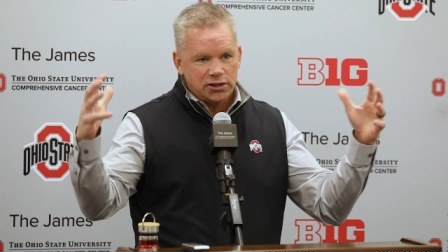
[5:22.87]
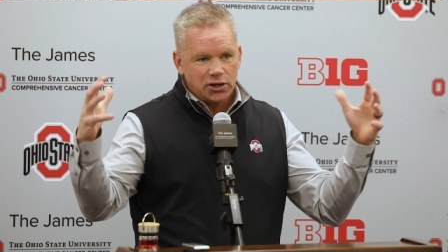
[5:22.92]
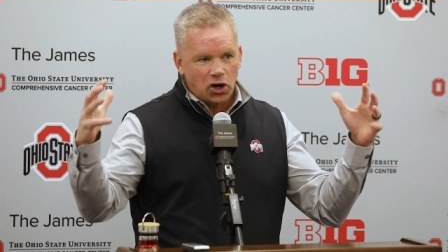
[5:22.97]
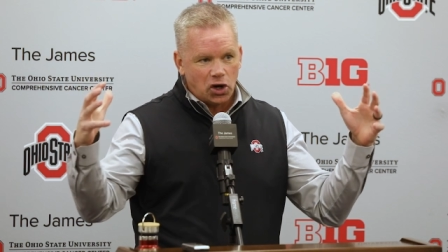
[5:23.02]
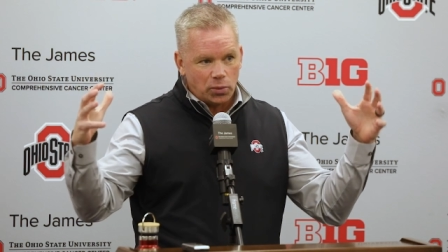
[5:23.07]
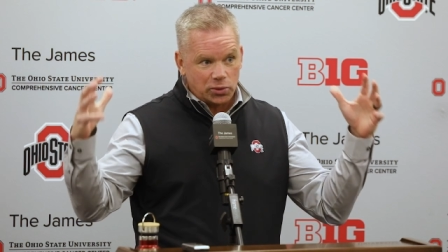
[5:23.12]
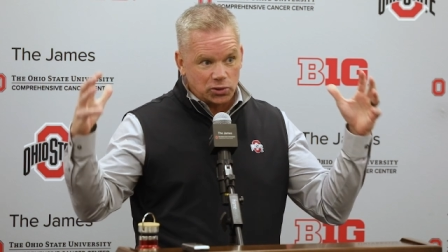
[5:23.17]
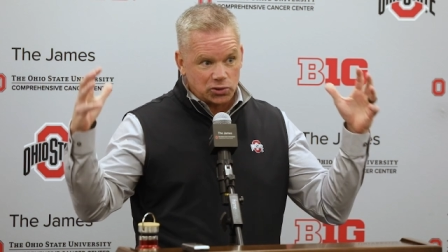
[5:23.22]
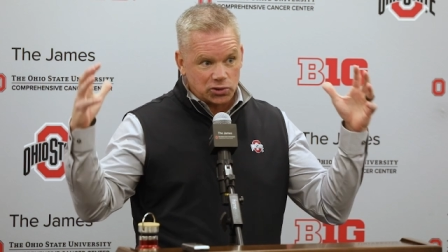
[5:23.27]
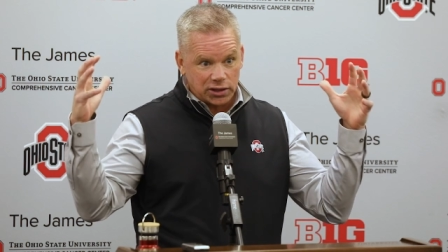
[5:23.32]

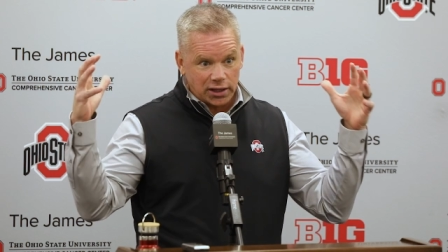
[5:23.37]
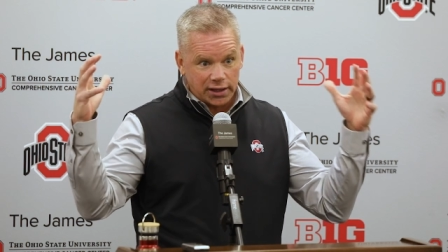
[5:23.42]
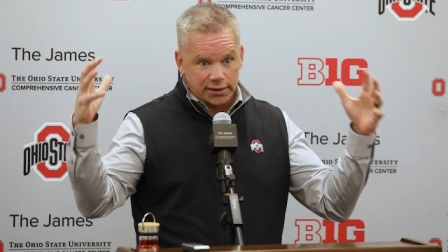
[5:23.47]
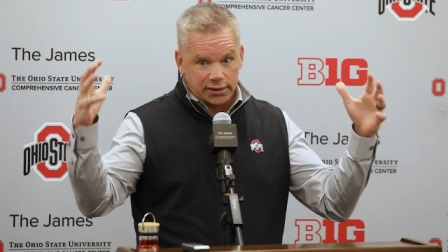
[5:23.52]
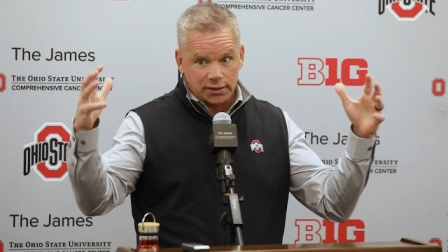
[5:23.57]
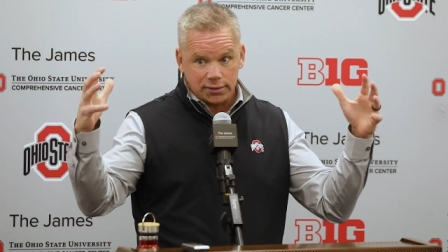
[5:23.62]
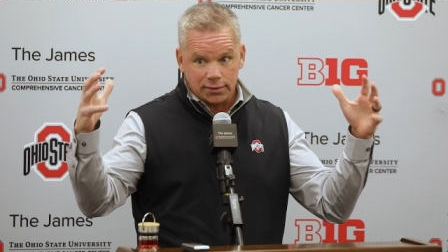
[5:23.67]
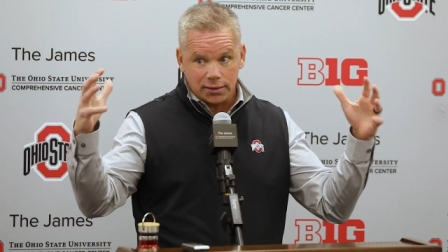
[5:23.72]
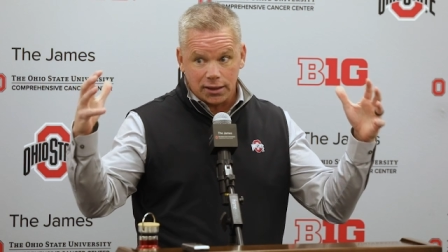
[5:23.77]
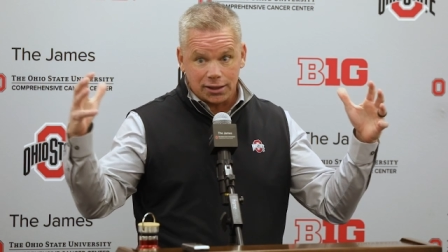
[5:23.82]
almost
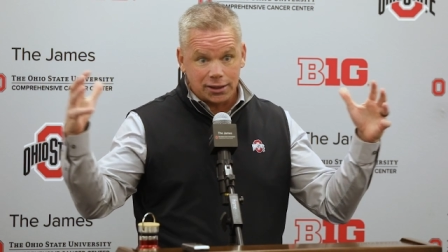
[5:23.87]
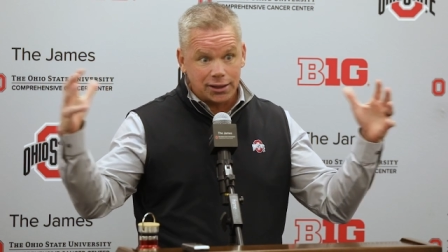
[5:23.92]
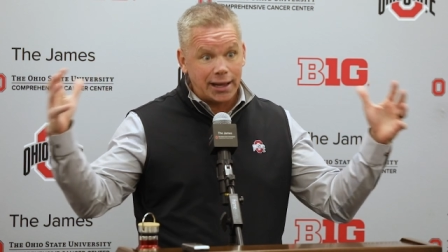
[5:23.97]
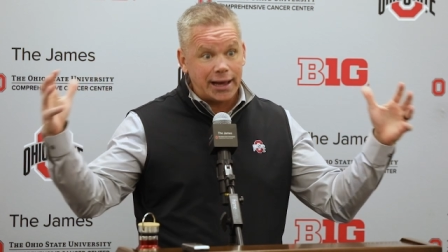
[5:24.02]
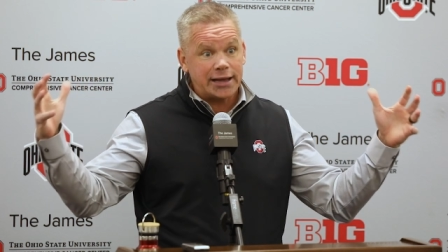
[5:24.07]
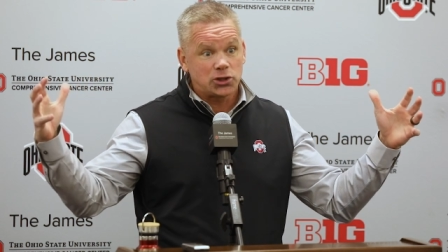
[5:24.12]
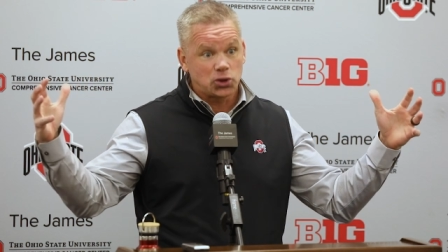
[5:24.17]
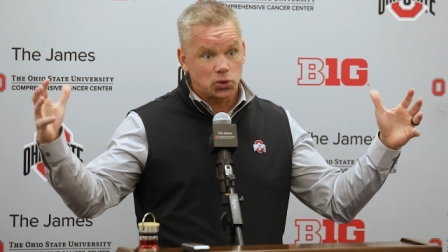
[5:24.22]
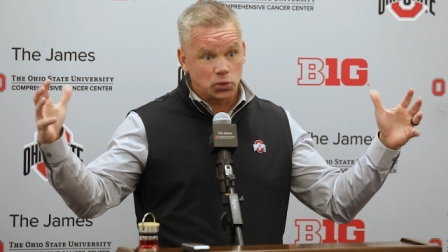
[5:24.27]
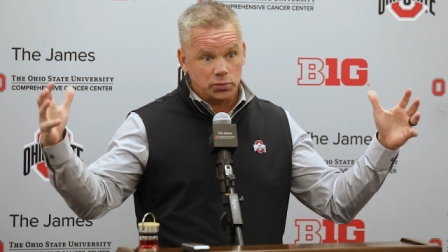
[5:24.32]
like a, a
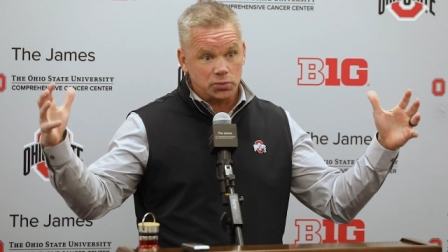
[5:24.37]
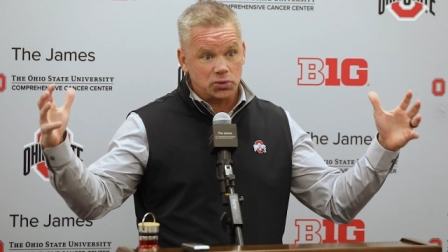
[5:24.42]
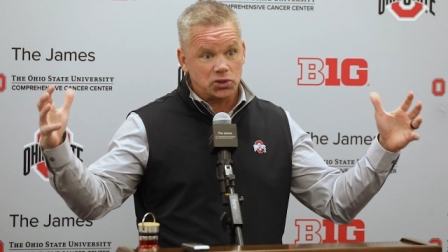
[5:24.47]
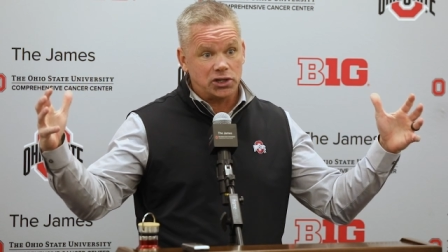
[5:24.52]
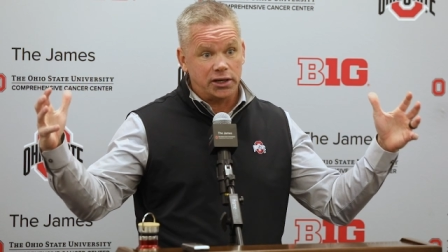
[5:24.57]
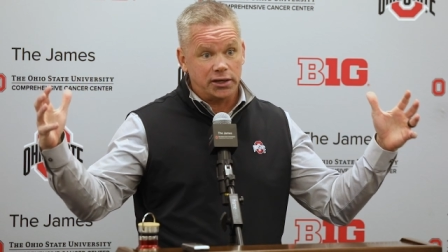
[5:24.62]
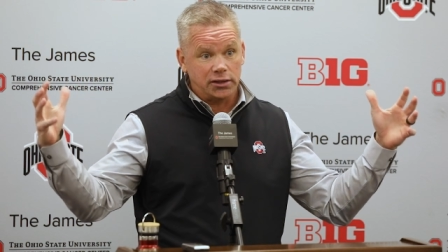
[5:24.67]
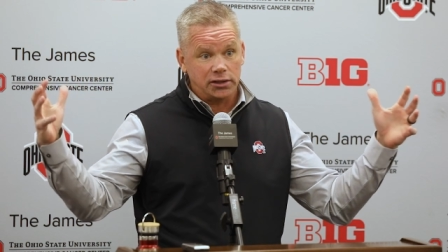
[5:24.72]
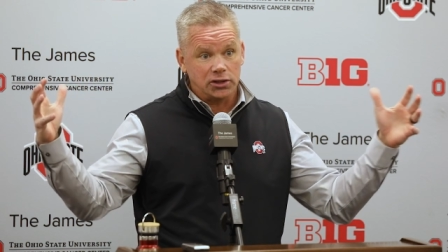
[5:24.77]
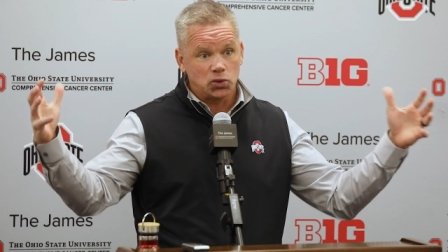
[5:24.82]
classroom
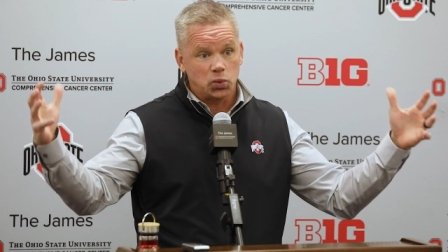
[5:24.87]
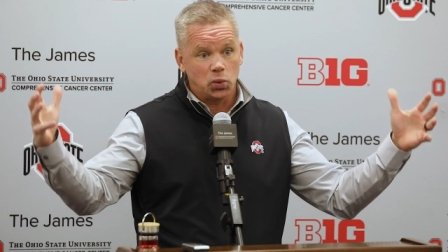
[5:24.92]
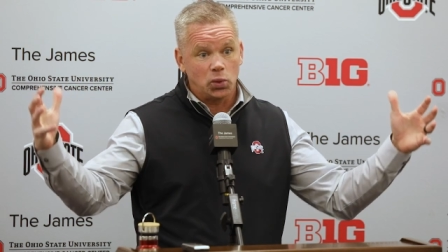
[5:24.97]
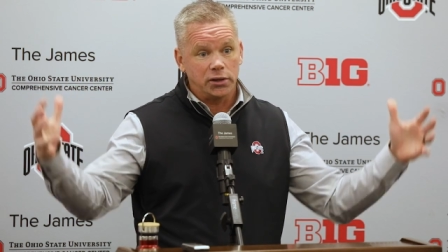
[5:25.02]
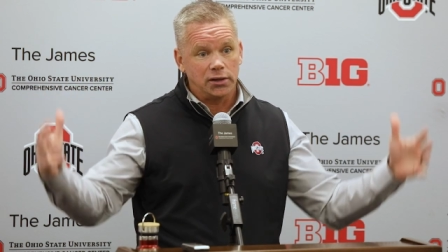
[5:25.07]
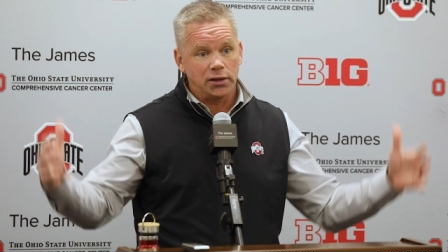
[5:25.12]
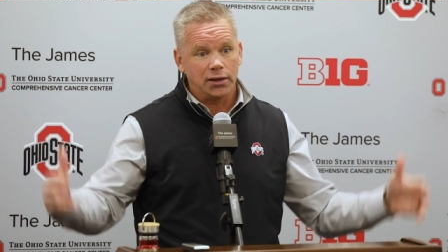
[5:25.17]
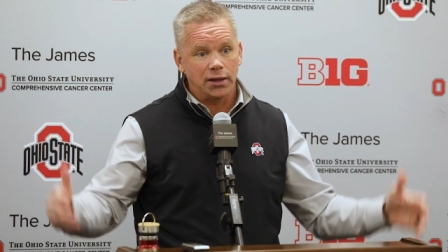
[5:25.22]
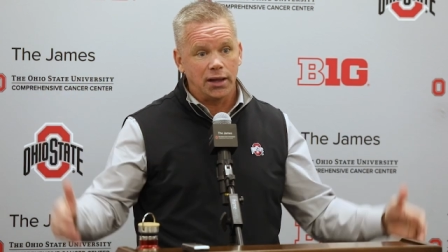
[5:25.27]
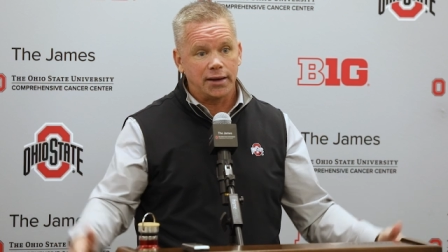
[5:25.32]
setting is
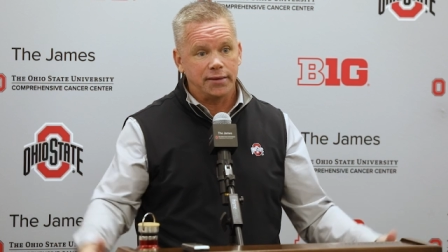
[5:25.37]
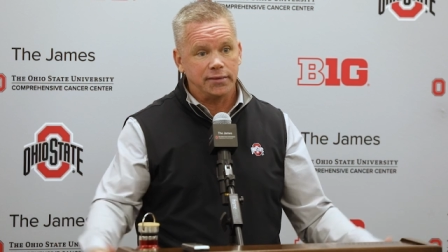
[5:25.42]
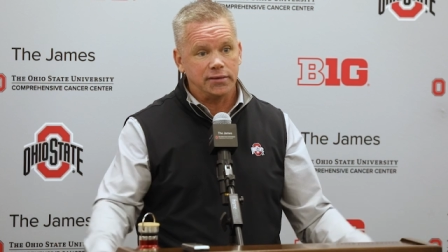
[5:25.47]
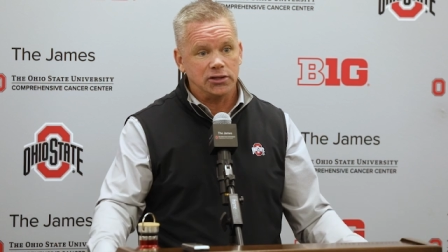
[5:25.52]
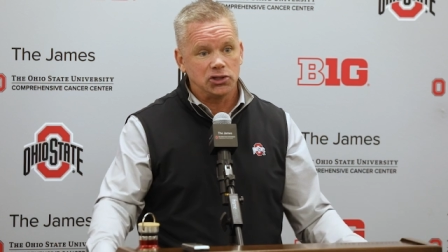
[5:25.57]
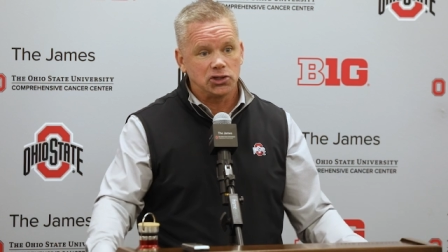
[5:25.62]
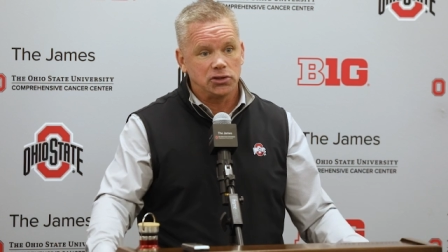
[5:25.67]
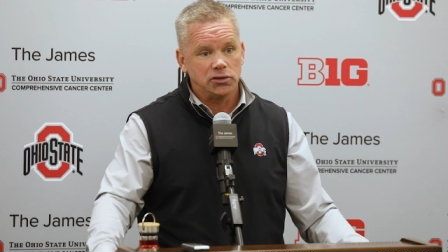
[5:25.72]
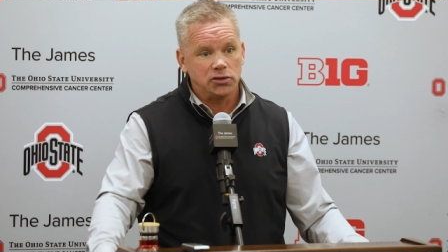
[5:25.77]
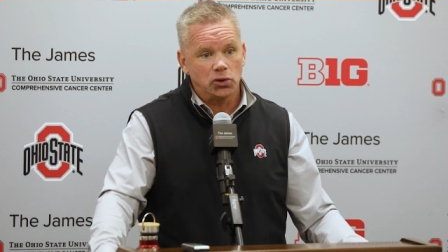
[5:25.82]
what a lot of
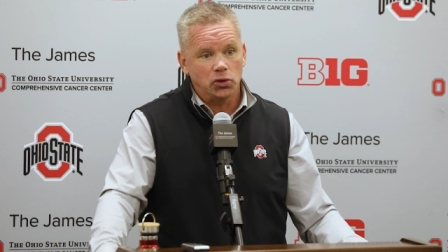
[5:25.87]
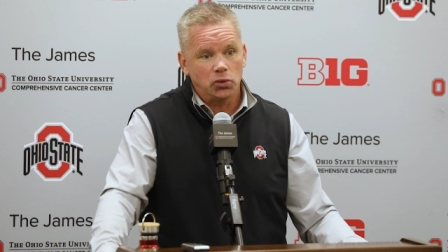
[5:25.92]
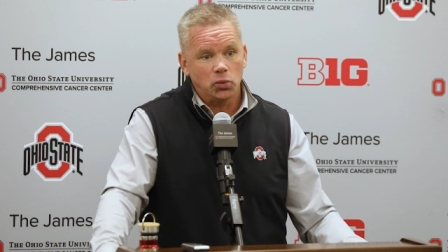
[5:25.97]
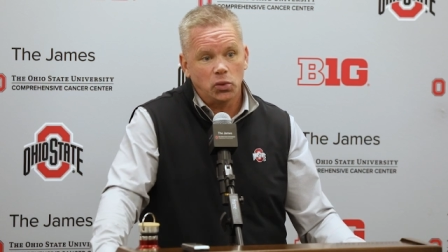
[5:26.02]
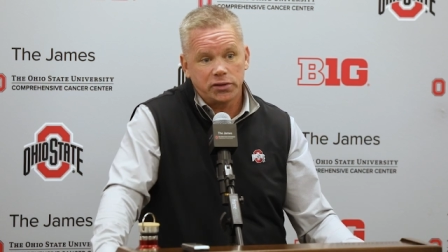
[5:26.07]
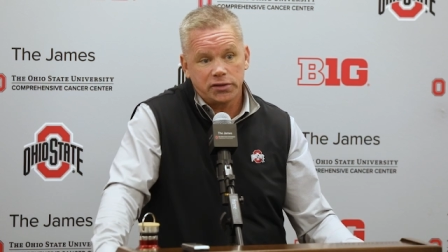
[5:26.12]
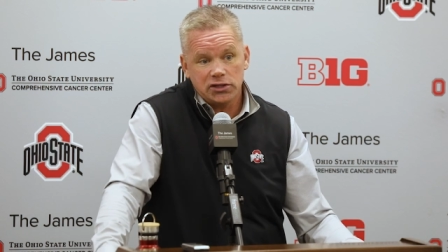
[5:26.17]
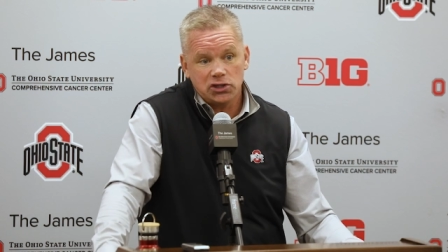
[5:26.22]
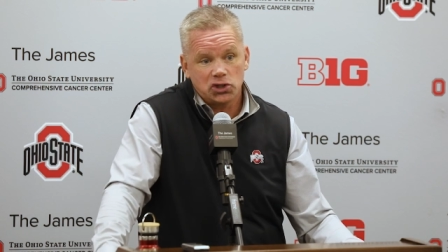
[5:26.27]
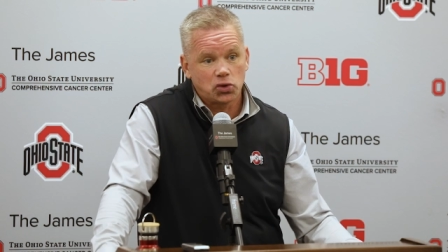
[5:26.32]
these, you know,
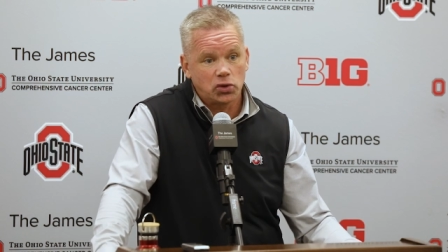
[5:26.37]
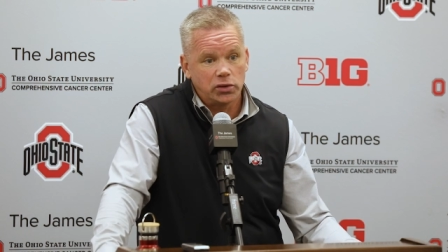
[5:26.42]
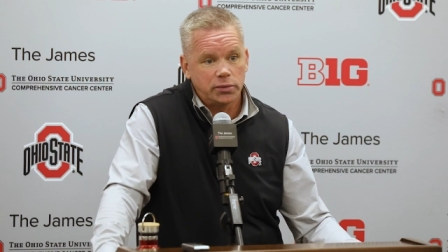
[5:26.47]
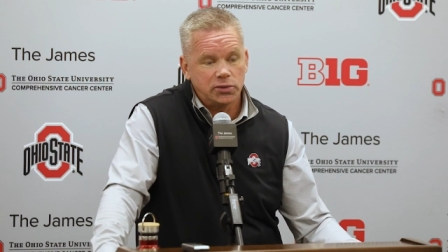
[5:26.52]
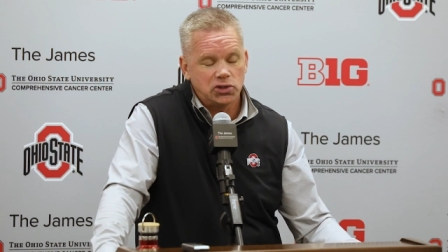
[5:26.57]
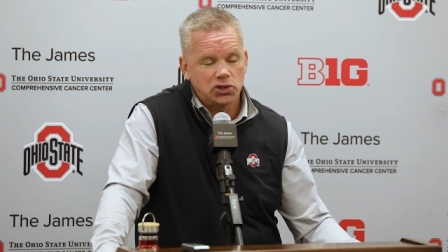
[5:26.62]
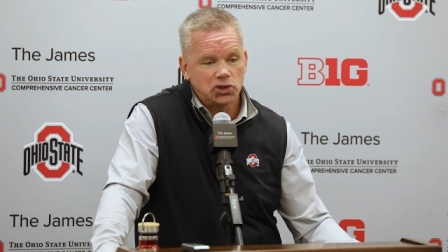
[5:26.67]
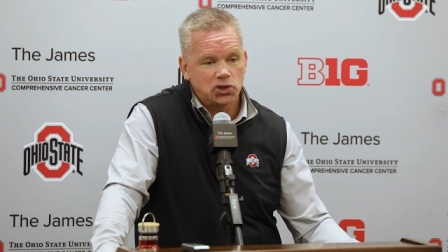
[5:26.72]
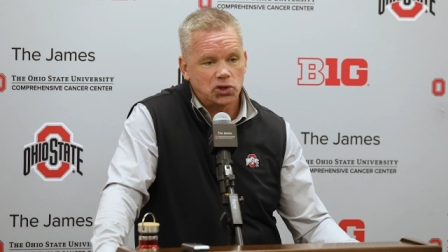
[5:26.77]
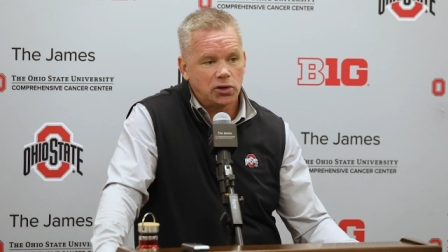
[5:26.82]
what these
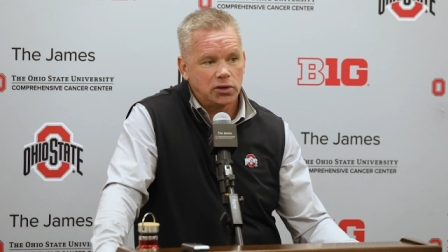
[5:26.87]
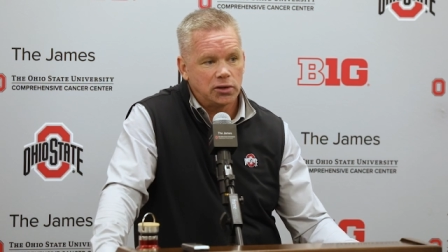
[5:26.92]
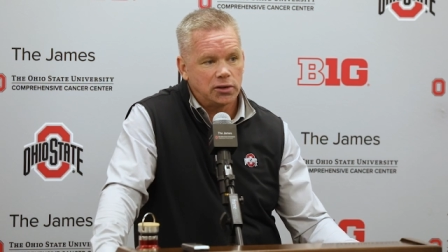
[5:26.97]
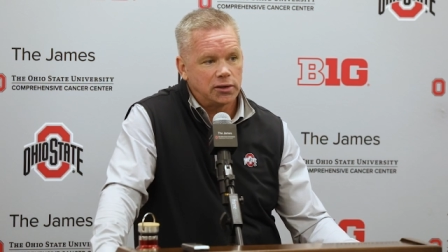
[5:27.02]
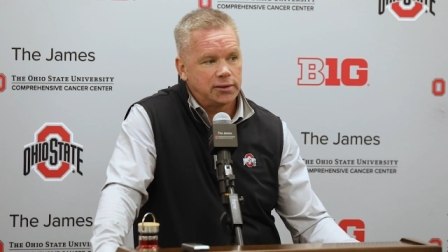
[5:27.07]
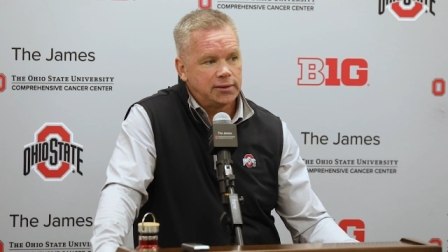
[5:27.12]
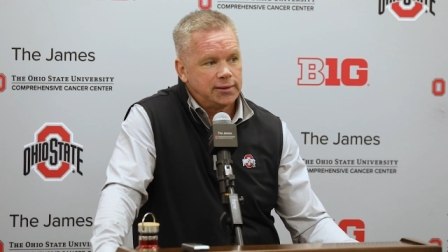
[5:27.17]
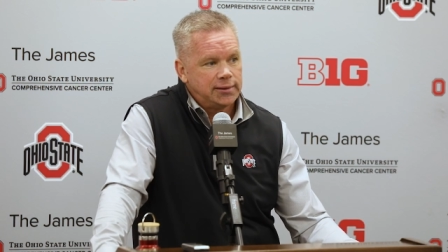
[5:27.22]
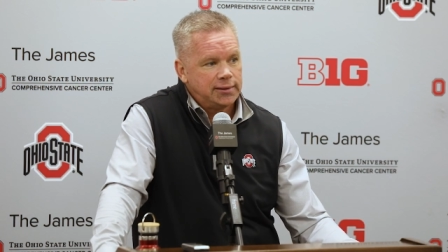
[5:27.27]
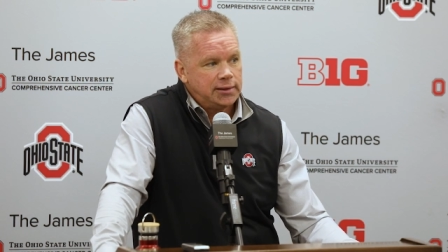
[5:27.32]
scrimmages are.